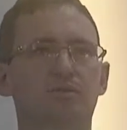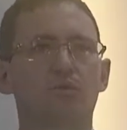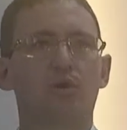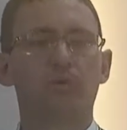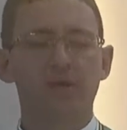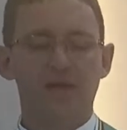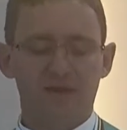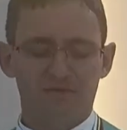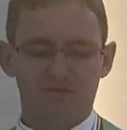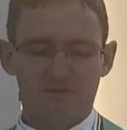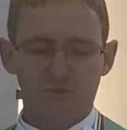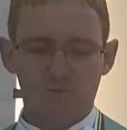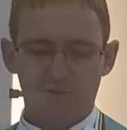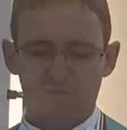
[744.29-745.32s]
what we have
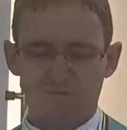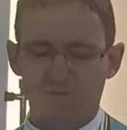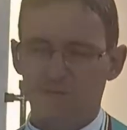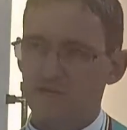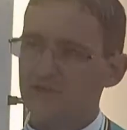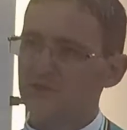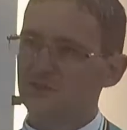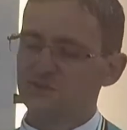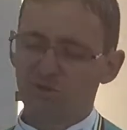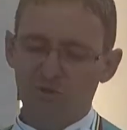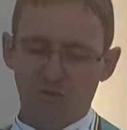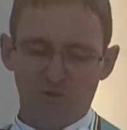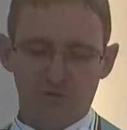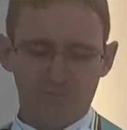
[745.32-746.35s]
to offer, and it is
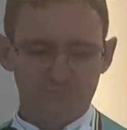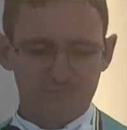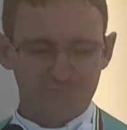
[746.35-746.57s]
good.